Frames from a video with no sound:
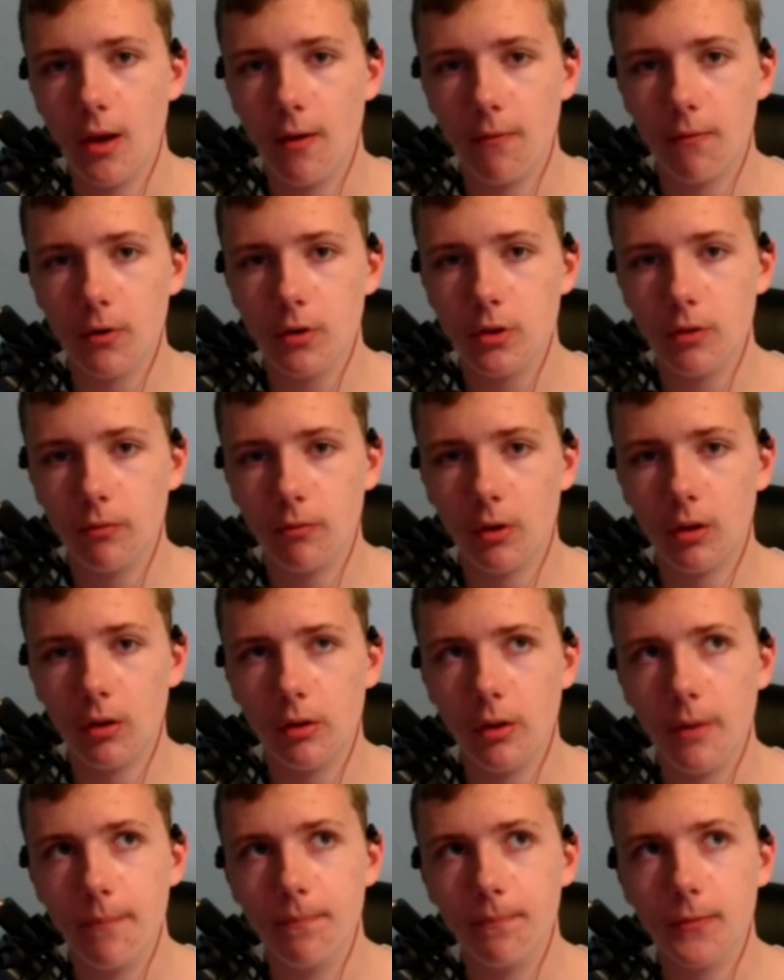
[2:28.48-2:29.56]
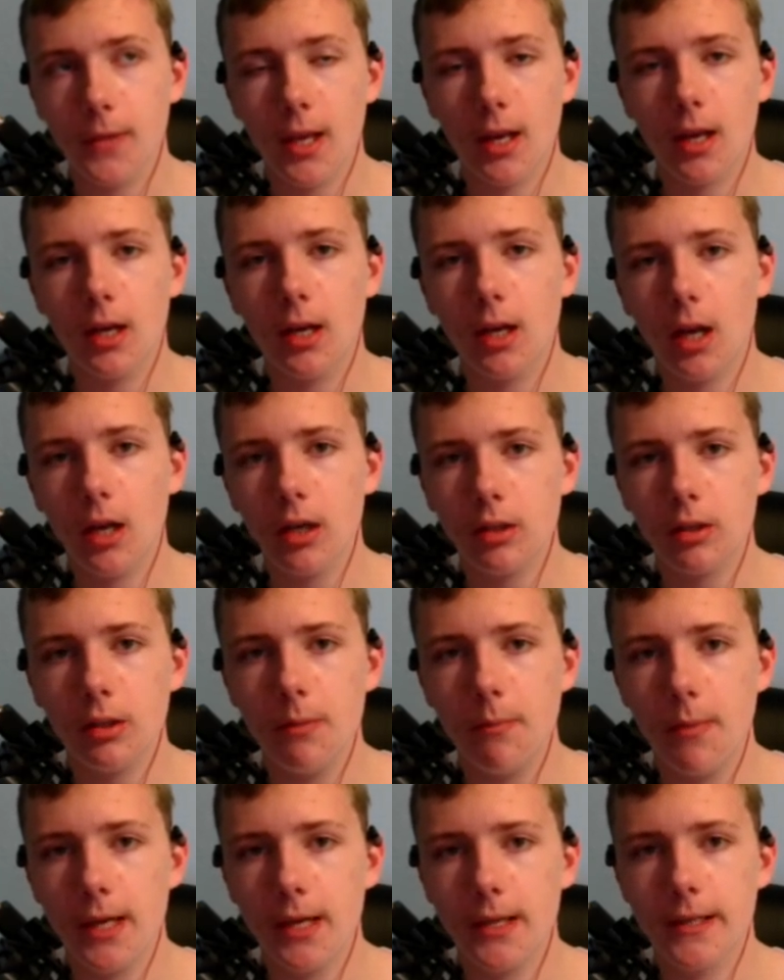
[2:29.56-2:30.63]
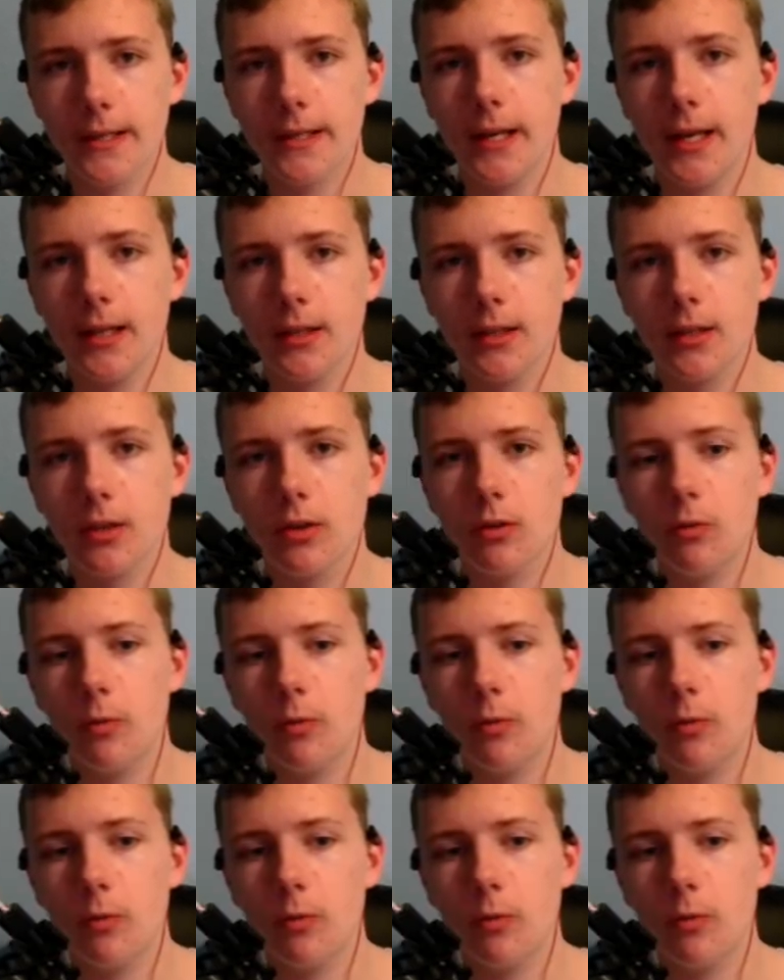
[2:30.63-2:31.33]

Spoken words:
First of all, it canonically makes sense